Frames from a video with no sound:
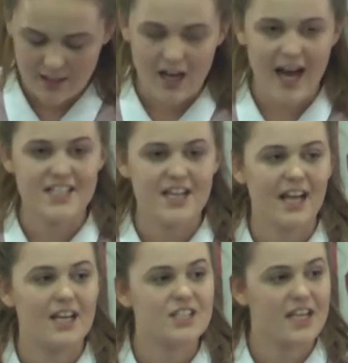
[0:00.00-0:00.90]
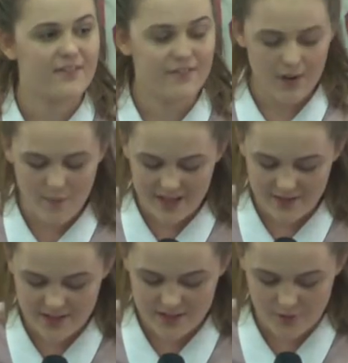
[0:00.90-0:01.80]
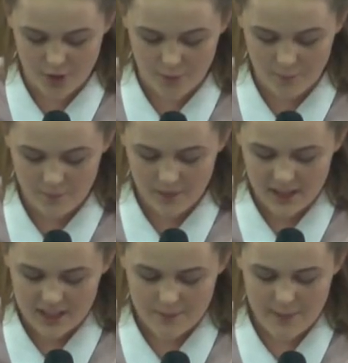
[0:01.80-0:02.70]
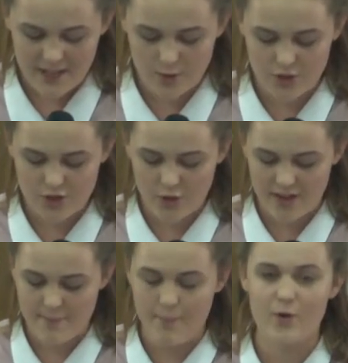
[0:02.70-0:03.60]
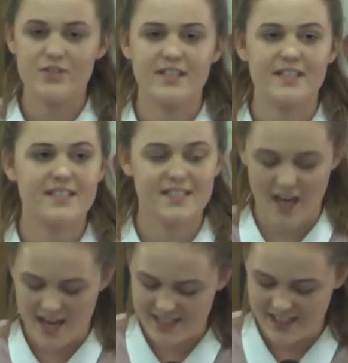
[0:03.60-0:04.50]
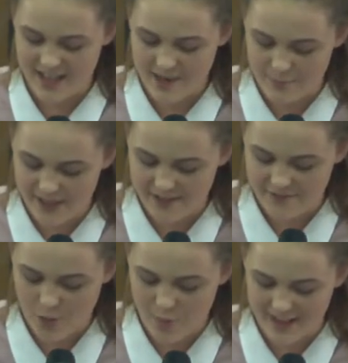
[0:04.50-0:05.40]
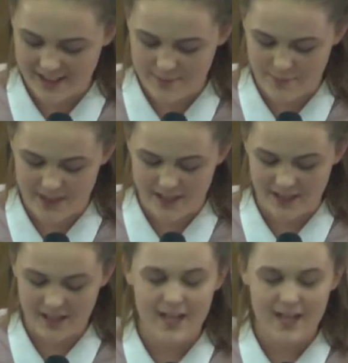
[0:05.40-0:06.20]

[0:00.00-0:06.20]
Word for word: I challenge everyone in this room to make your story the most exciting and meaningful one it can be,